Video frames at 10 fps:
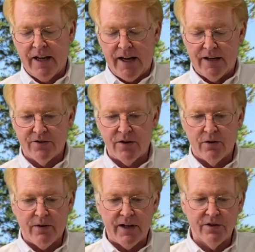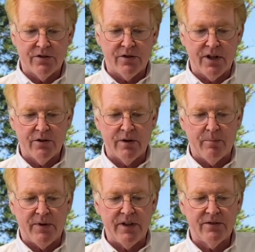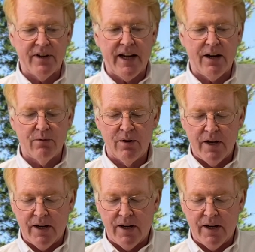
And so if I just uh, trip these now,